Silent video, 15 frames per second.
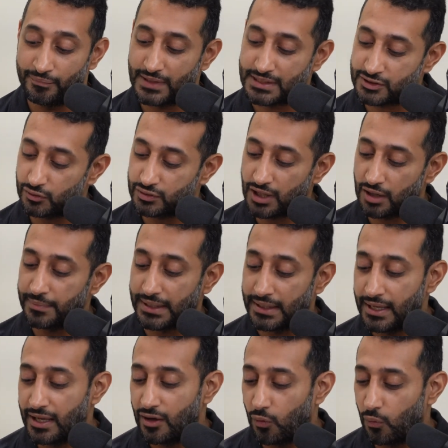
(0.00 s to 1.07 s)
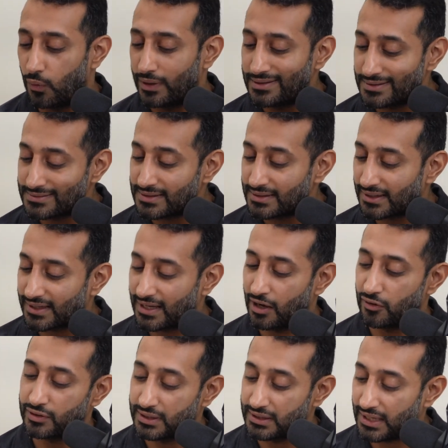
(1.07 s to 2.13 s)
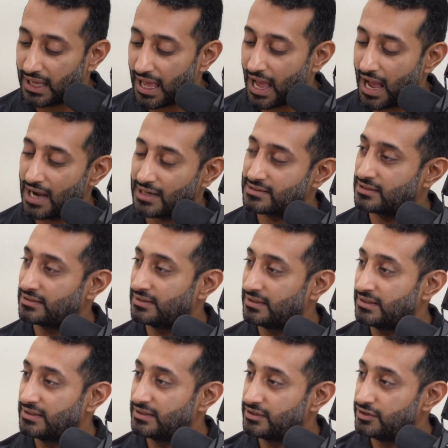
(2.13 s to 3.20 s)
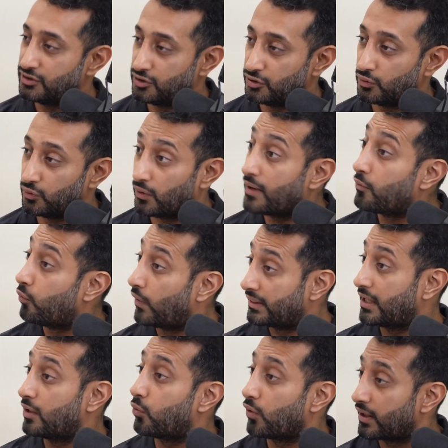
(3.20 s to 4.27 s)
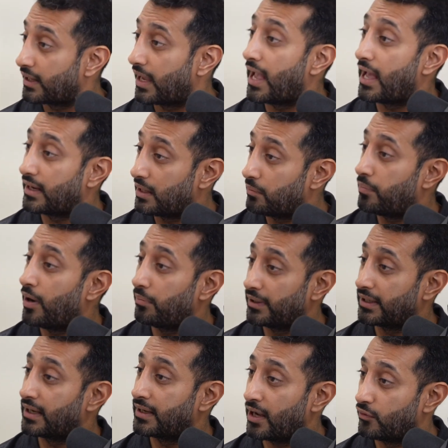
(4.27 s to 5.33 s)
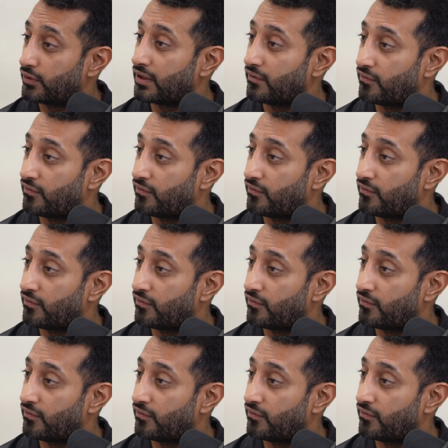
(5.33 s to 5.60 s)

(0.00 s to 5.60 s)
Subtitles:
So tell me, what does an accountant actually do when they work at a public accounting